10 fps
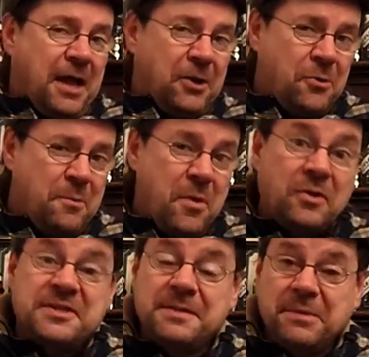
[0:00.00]
Hello,
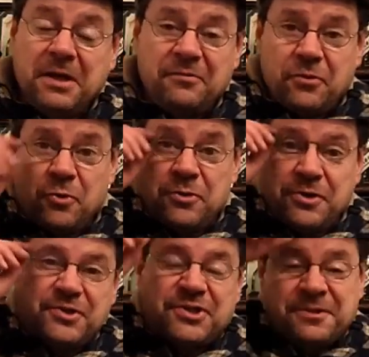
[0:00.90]
Malty
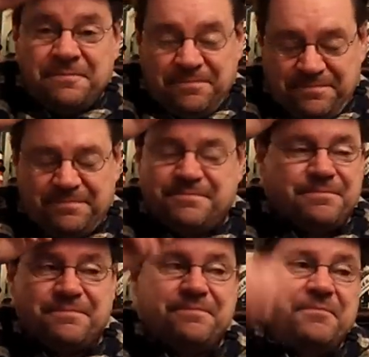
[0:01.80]
middle-of-the-roaders.
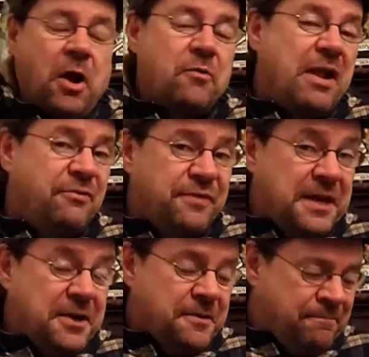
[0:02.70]

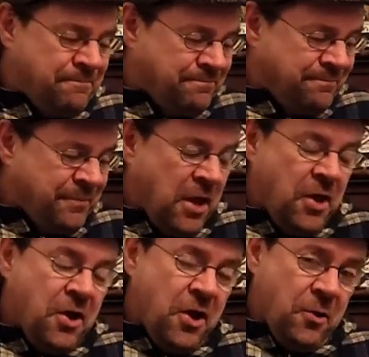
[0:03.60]
Ralphie here.
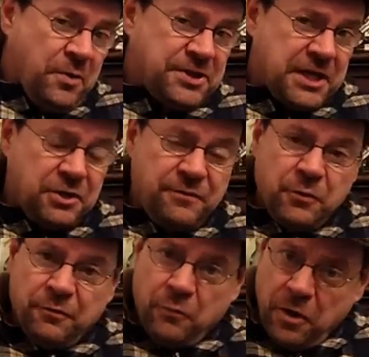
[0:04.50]
Whisky
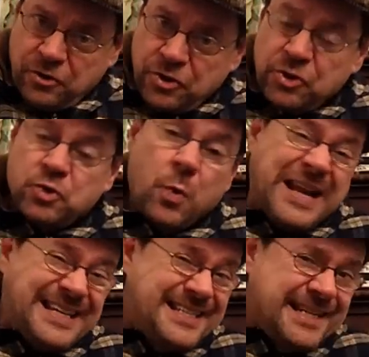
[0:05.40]
Review four hundred
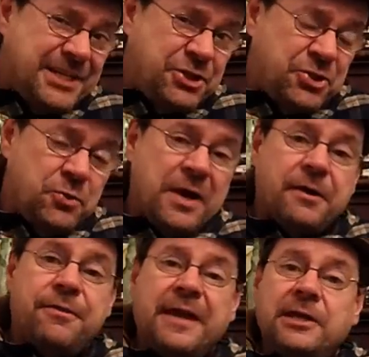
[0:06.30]
twenty-two,
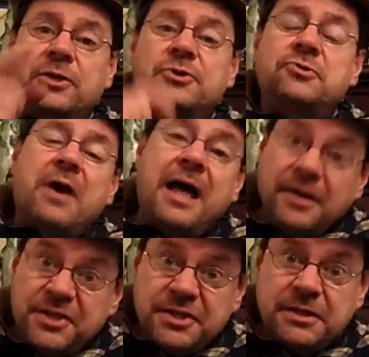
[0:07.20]
and thank you to
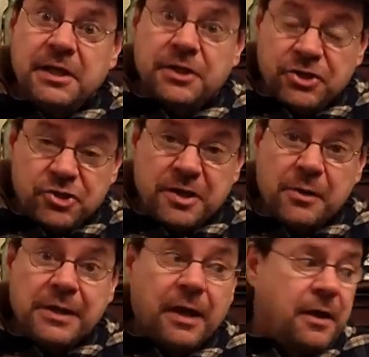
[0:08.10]
Alison in
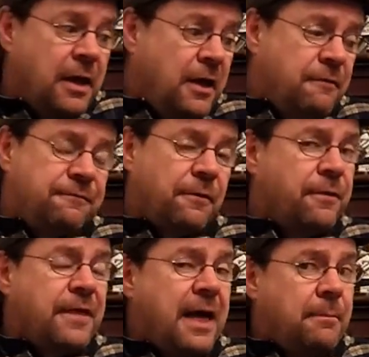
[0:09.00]
Australia
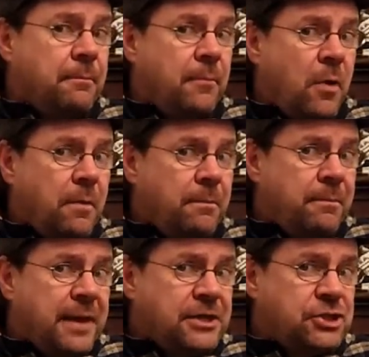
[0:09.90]
for that malt
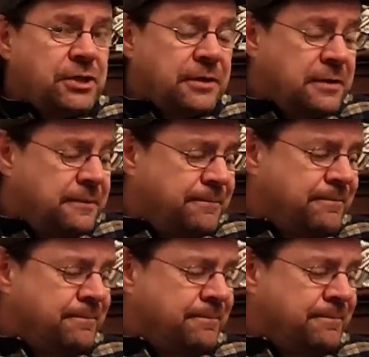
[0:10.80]
mention.